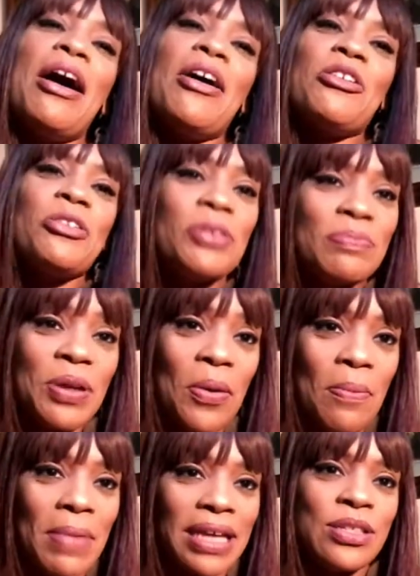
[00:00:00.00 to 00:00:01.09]
a crypto
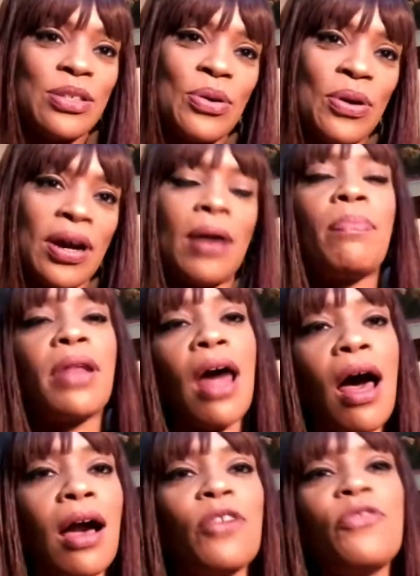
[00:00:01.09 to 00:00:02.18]
mentor, a
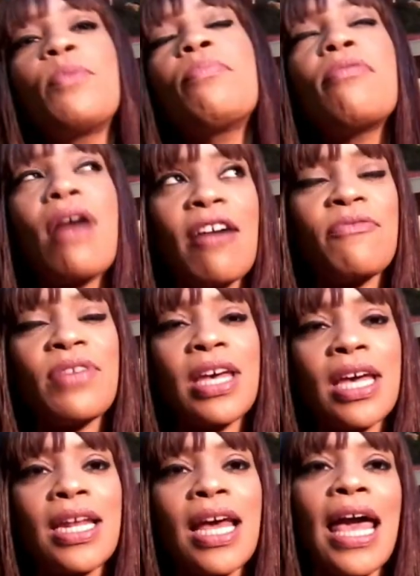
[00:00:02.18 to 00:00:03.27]
blogger for
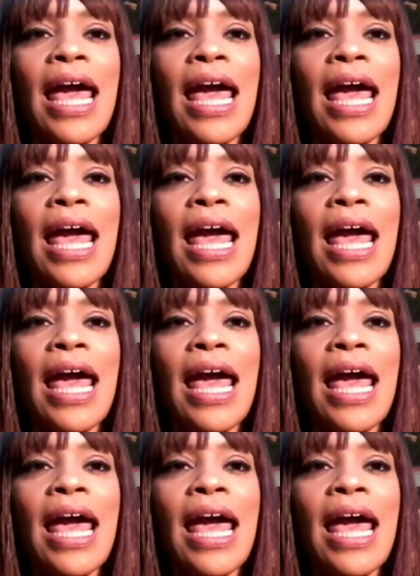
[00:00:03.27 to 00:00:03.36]
profit.